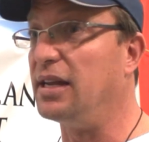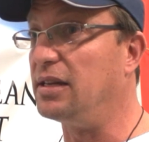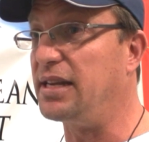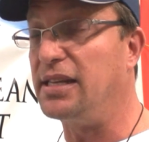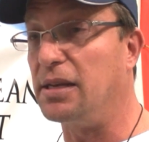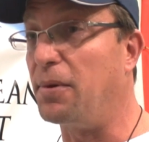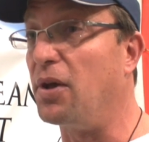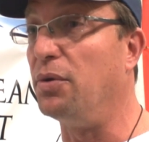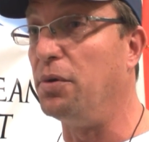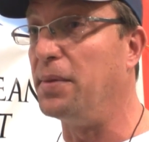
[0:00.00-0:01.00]
it takes up
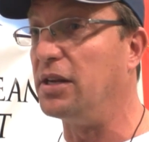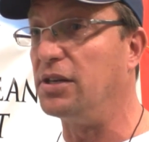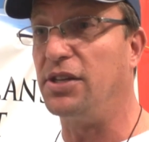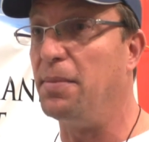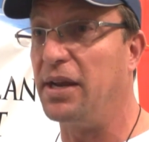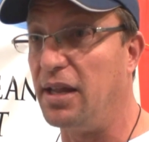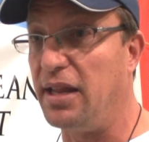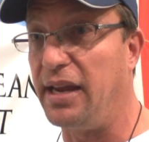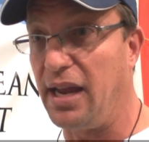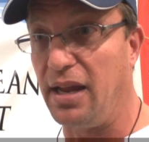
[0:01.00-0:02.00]
all the room in their stomach and
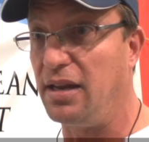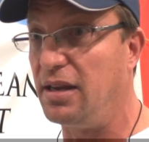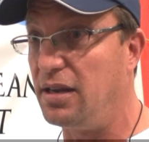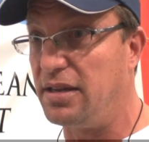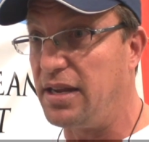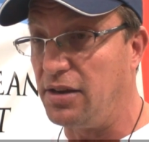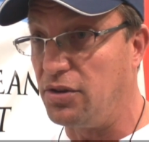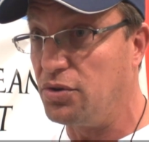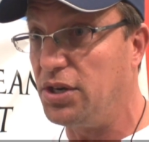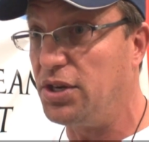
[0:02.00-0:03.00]
they can't take
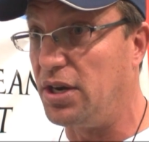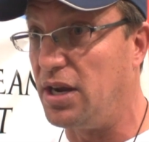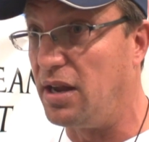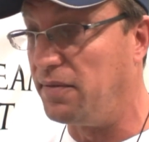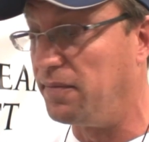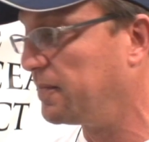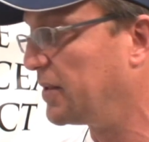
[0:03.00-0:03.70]
nutrition in.